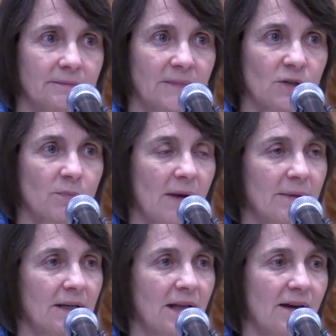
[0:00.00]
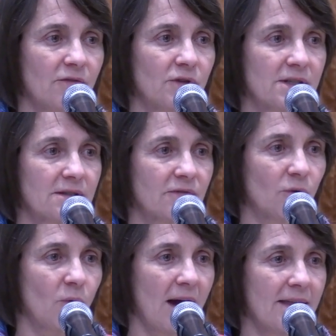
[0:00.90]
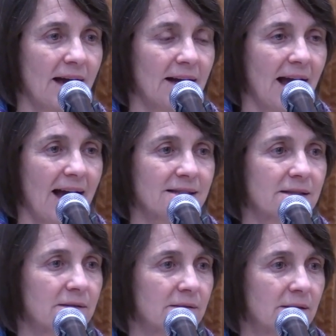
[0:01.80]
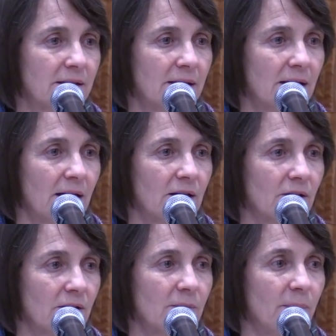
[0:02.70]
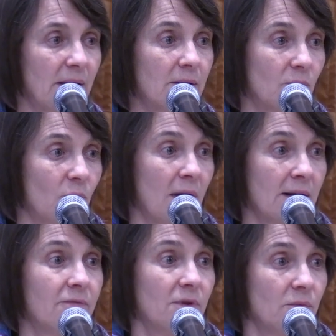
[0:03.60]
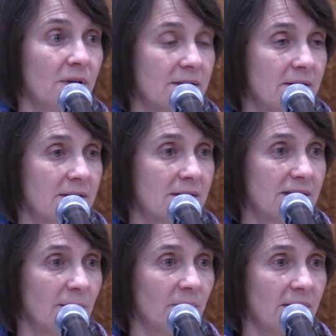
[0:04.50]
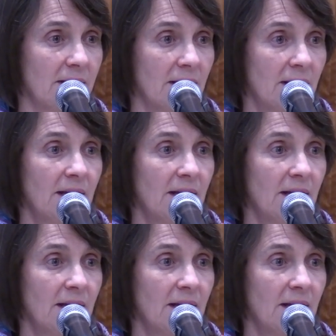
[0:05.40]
there's probably a lot of reasons for why that hasn't occurred, but one of the reasons is simply